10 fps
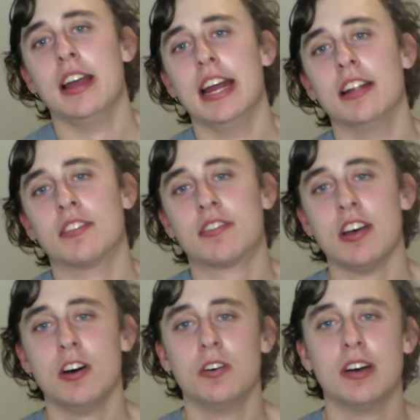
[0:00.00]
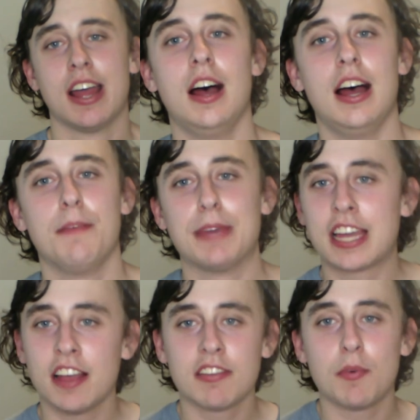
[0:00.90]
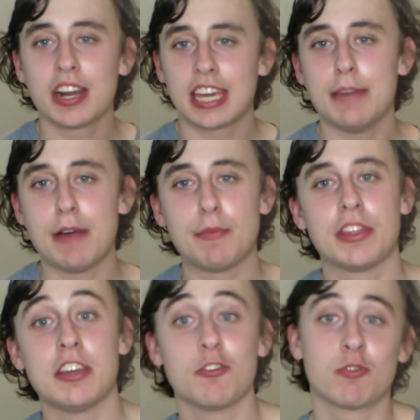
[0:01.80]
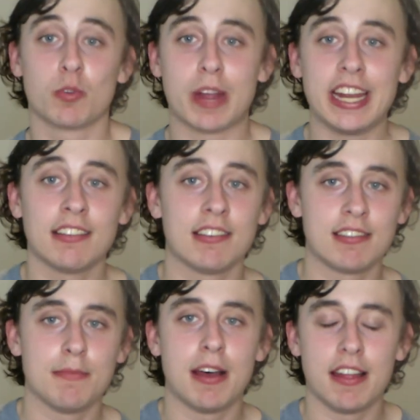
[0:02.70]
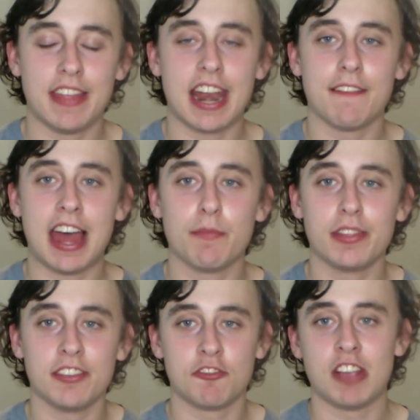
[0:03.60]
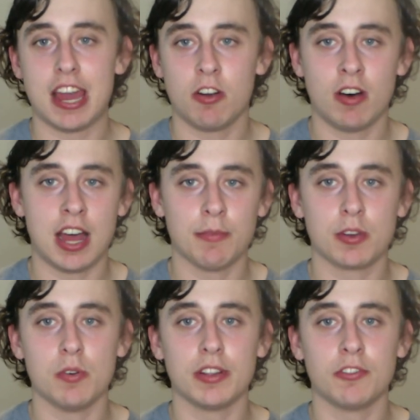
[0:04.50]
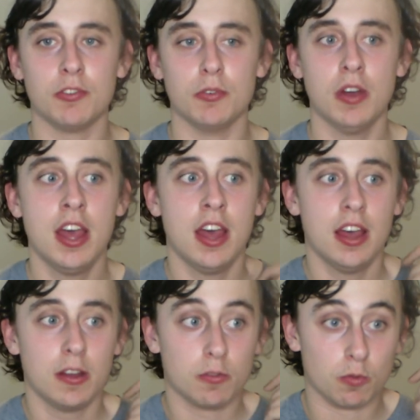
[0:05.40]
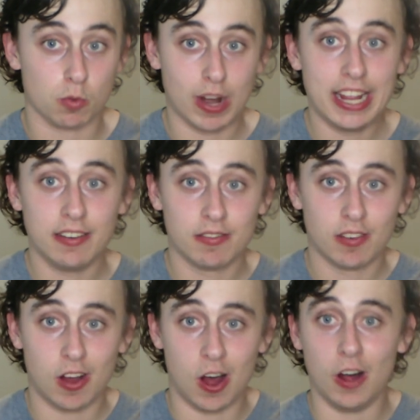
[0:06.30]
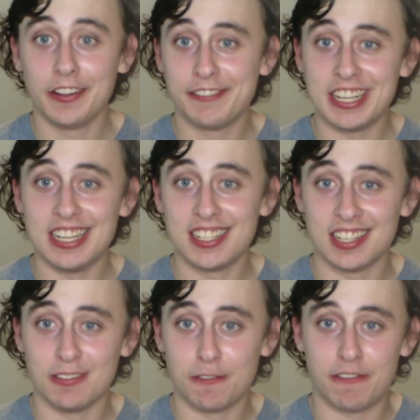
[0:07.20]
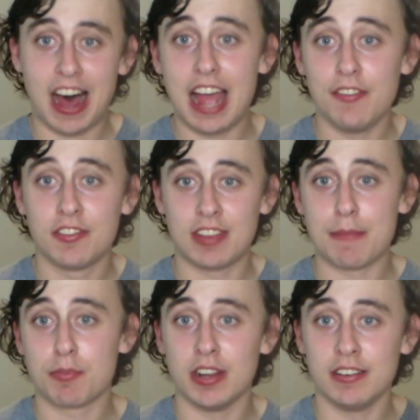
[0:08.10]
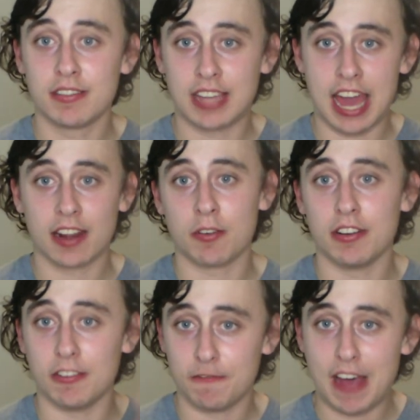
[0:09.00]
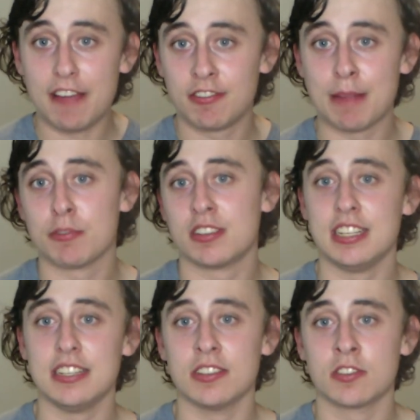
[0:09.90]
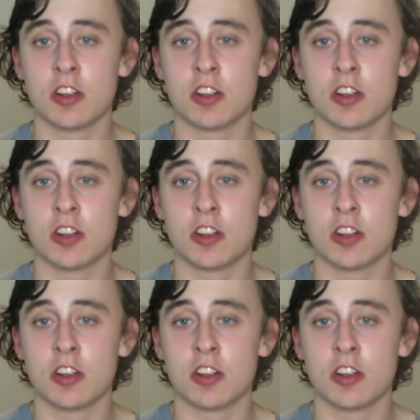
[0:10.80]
And so, uh, because I want to keep up with the usual rating system uh, that I've had with this channel, I'm going to rate all of these in five separate categories, in five separate seasons.